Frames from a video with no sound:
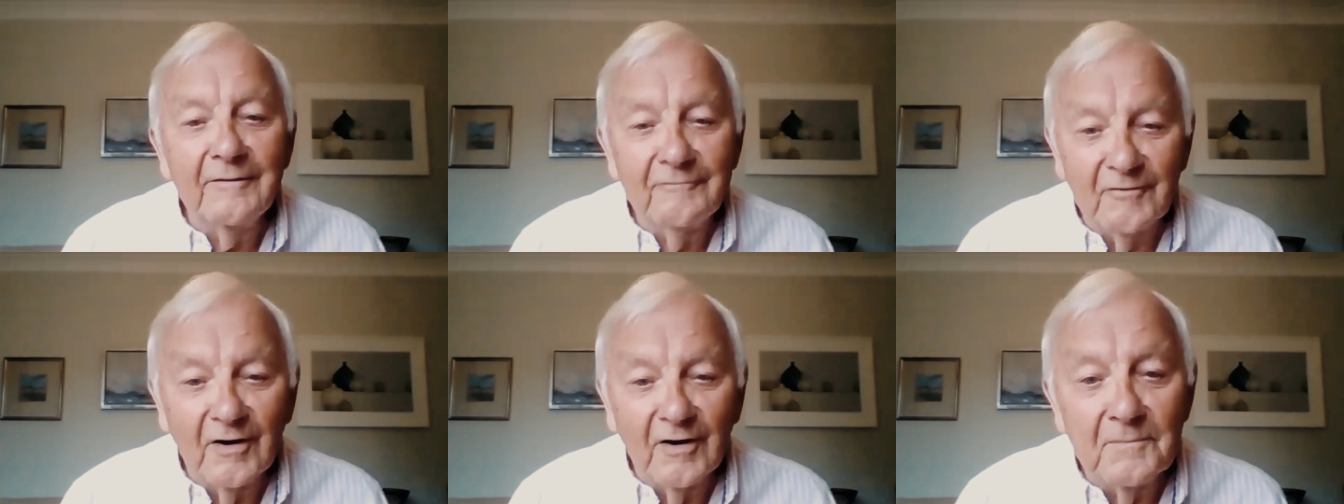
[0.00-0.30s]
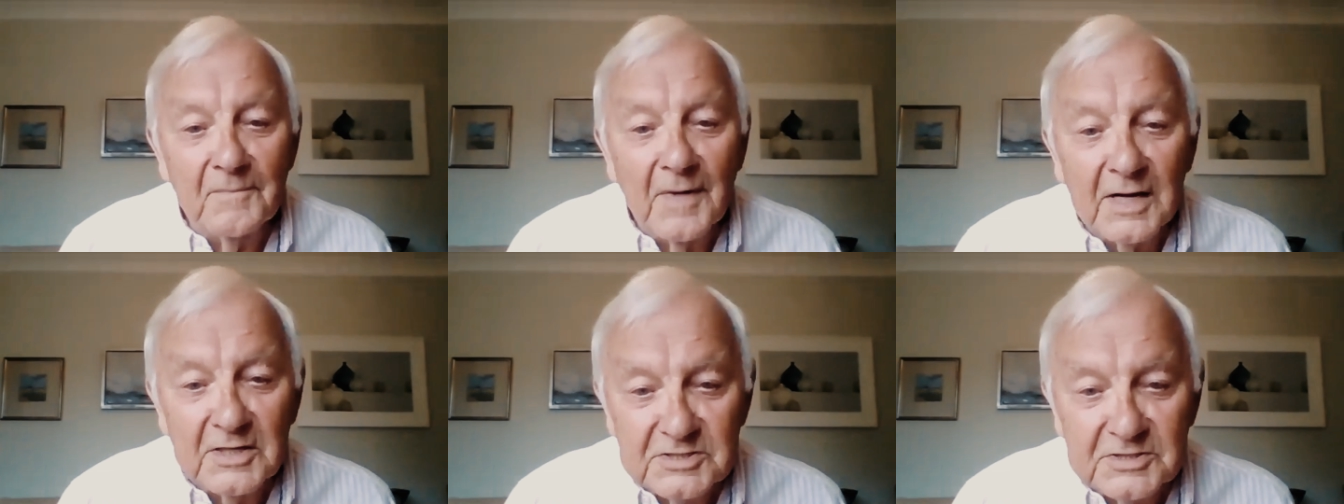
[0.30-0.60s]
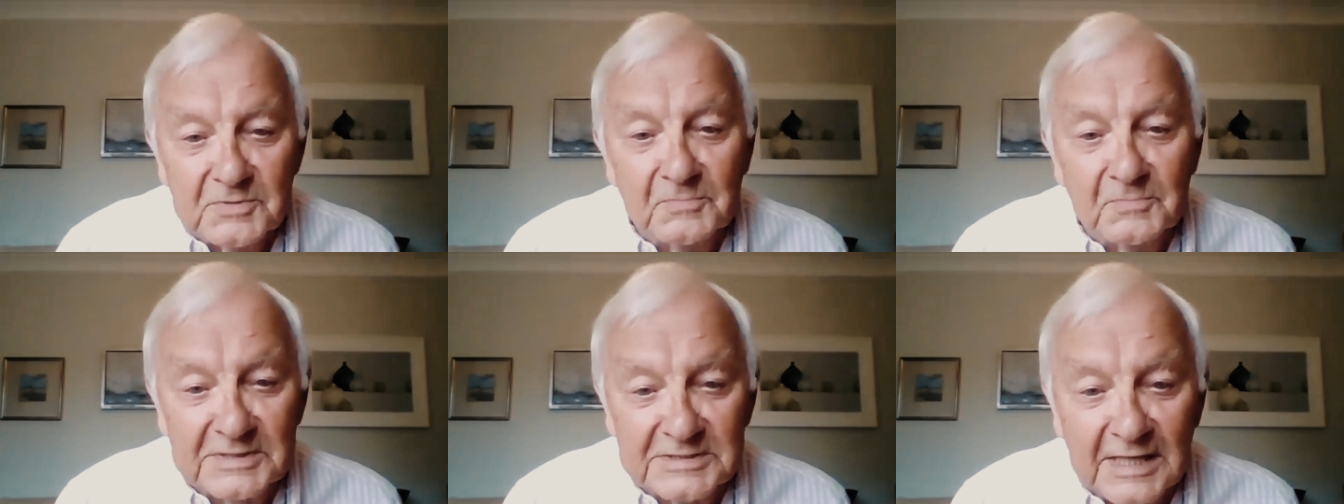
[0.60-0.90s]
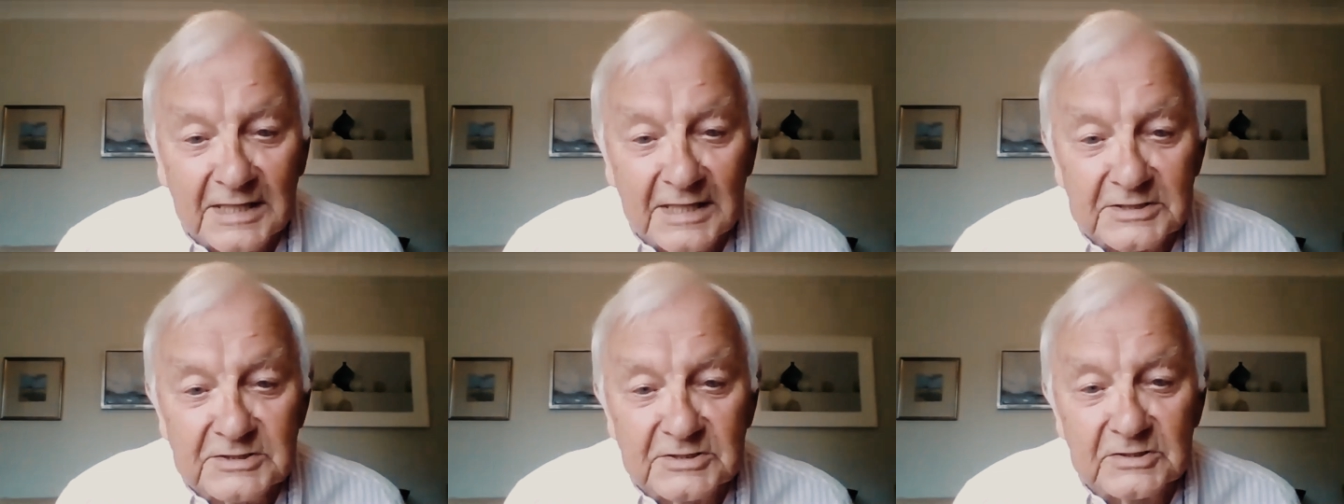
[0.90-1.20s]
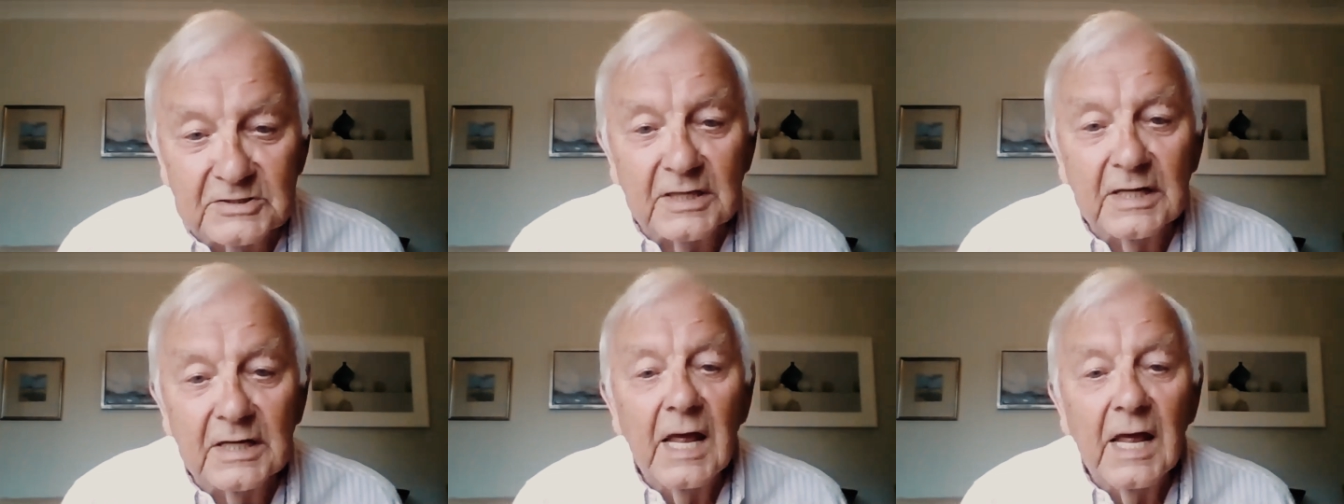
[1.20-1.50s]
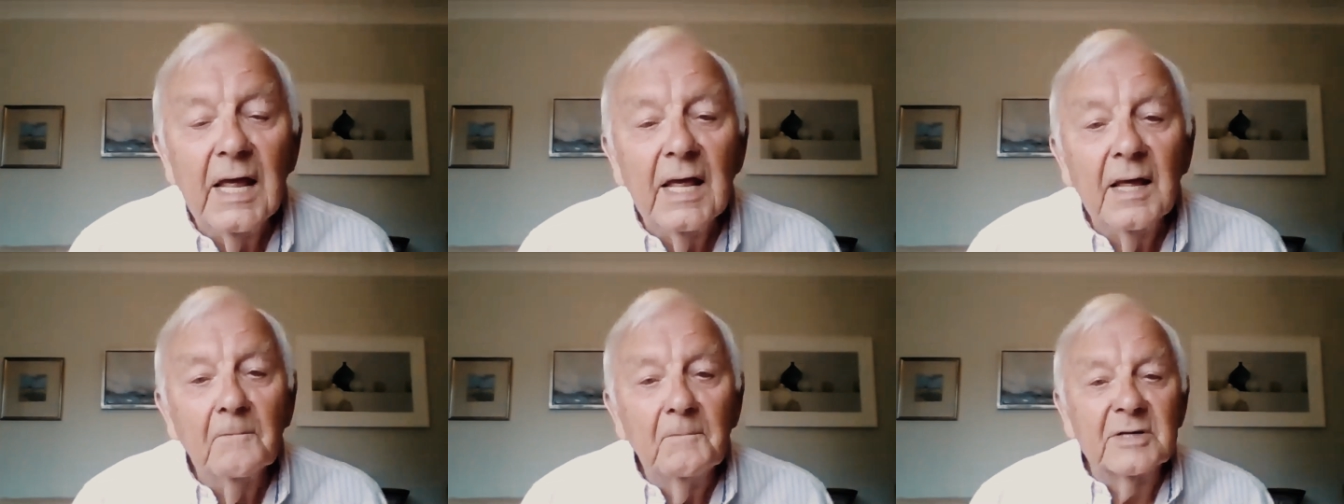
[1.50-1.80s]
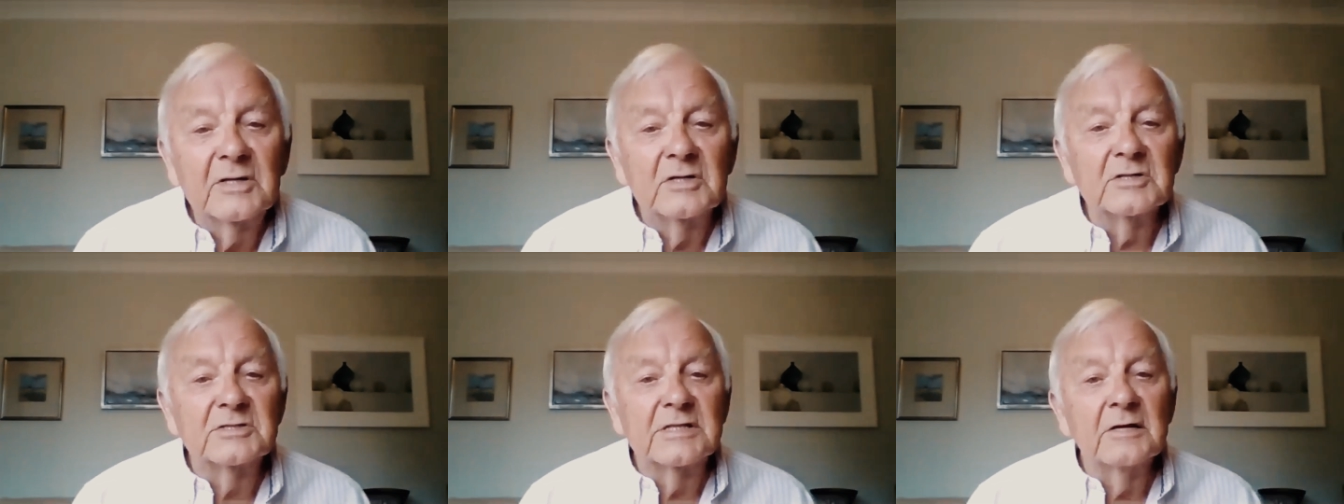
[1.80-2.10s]
very much misunderstood,
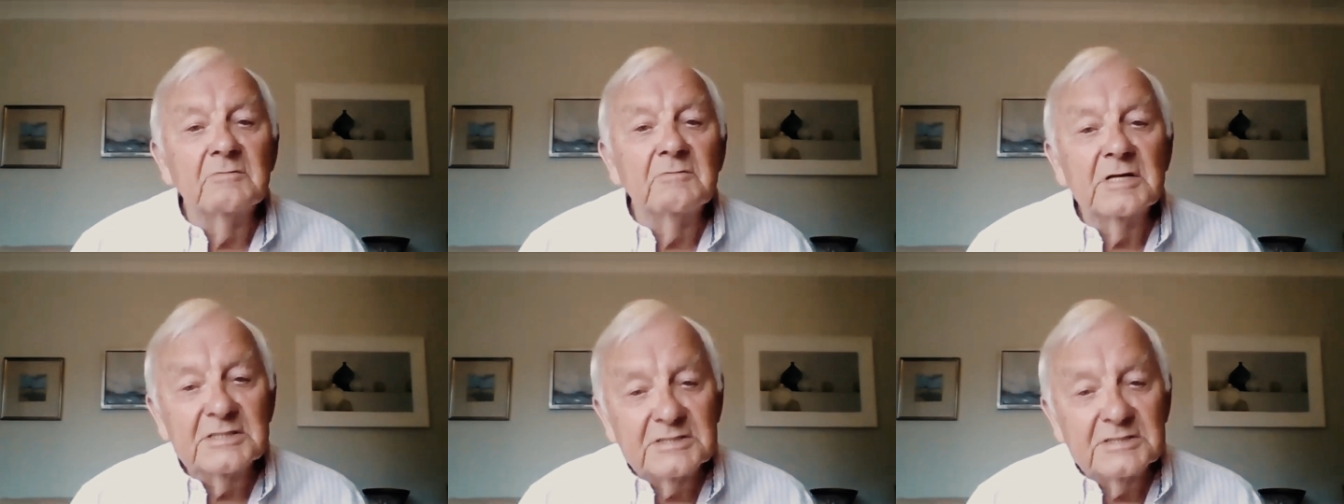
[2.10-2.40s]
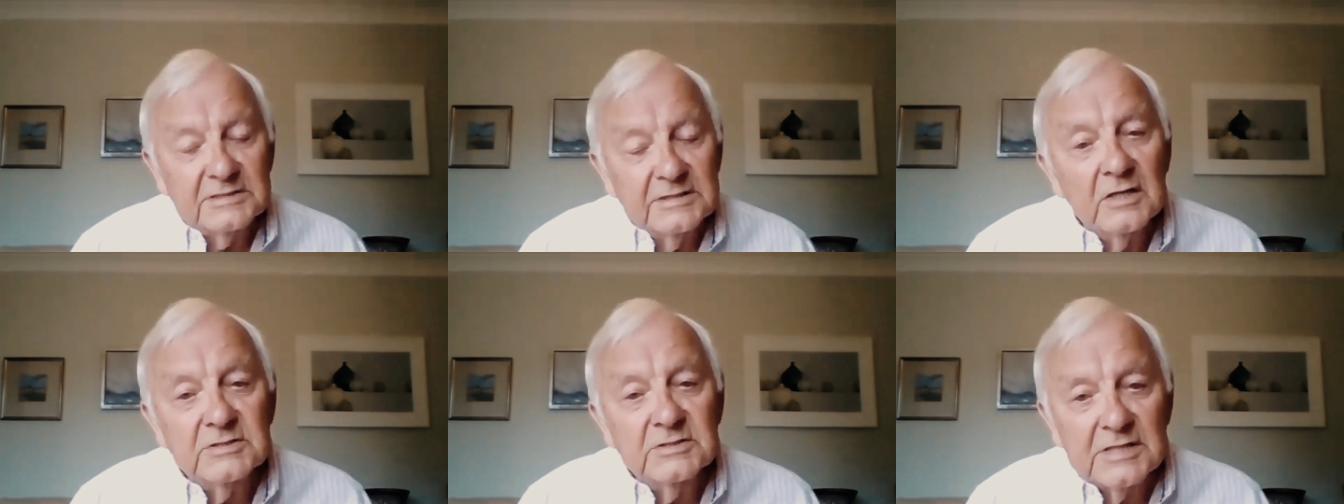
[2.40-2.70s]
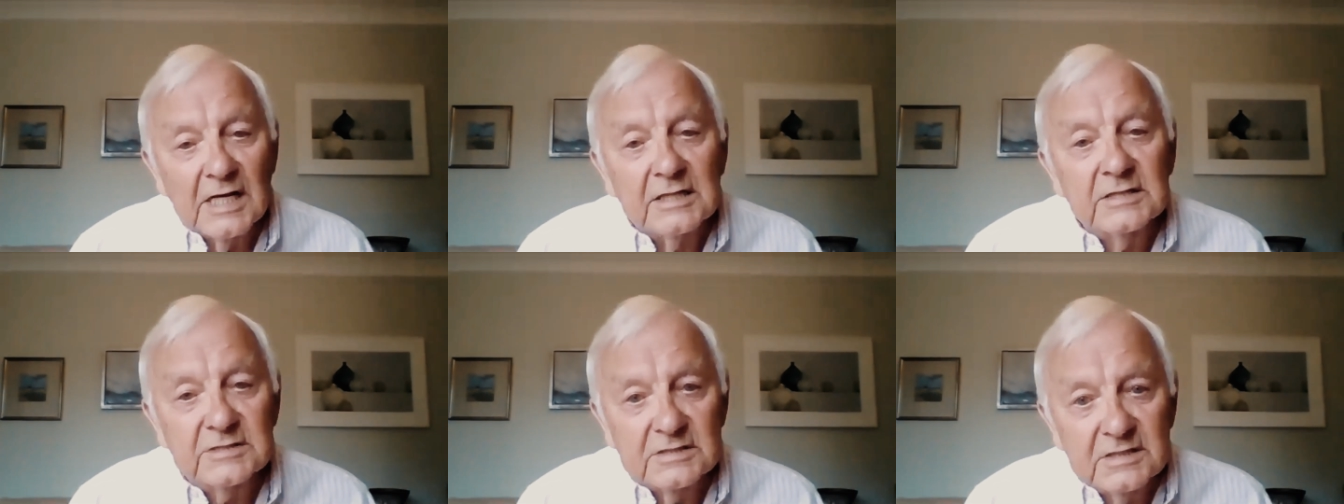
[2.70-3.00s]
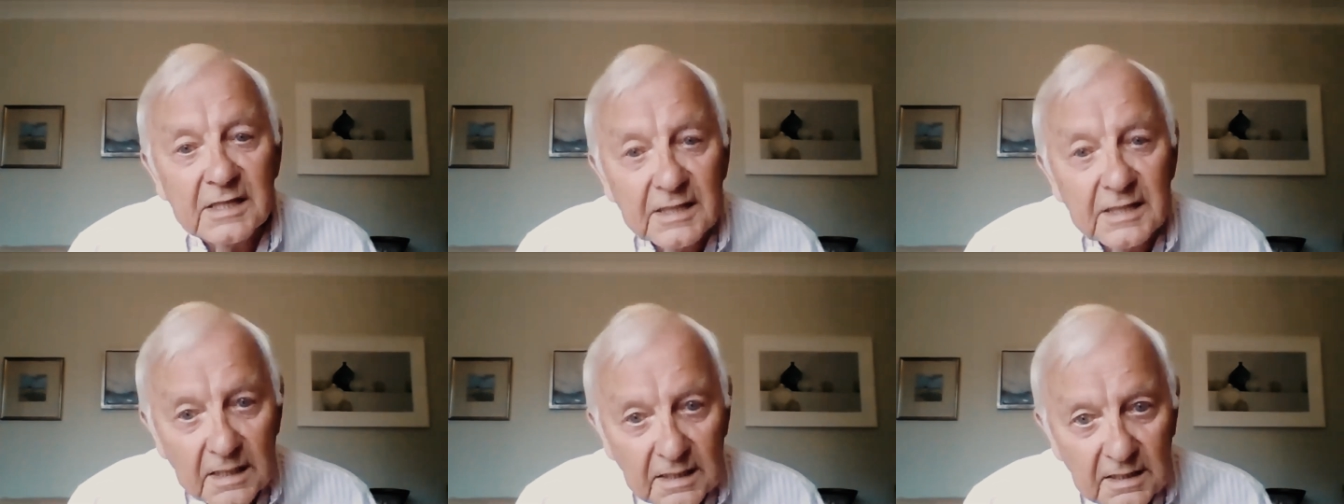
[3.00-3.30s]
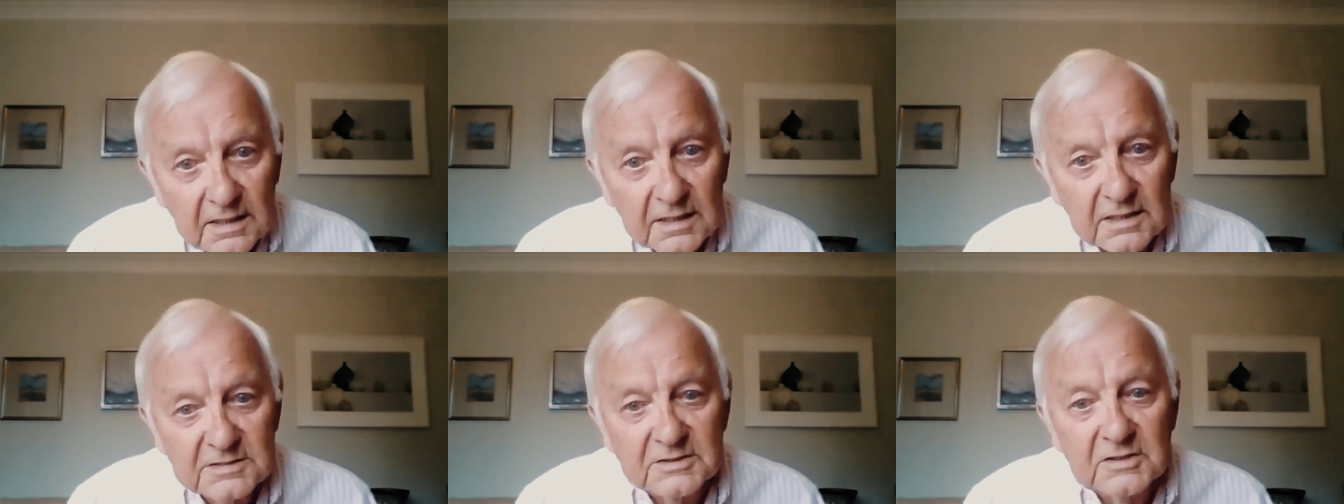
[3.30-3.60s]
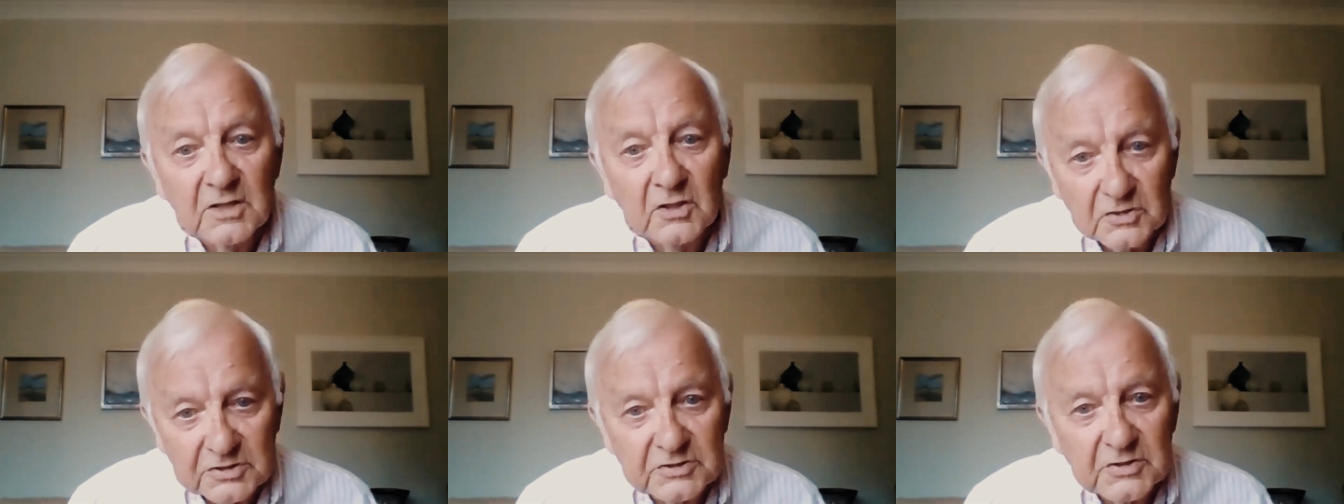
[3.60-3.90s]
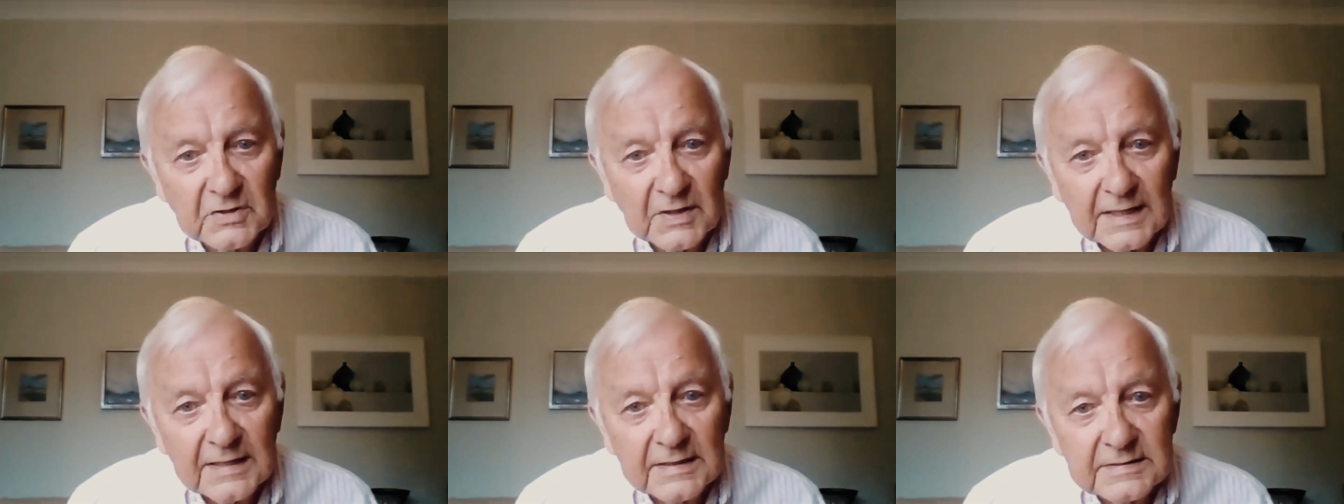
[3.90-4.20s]
because there is no such thing as
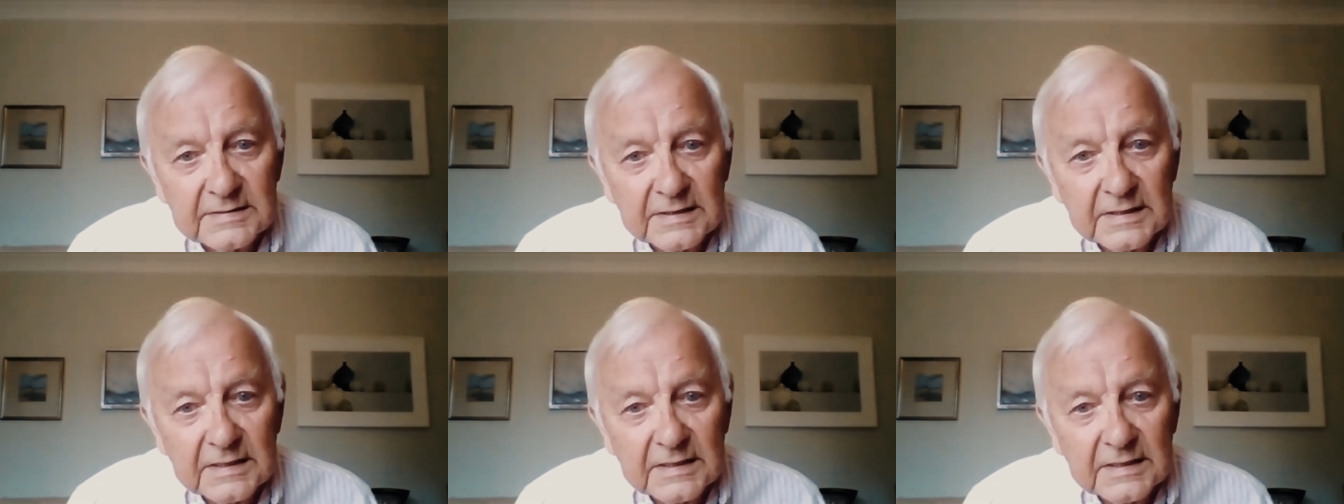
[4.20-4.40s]
non-duality.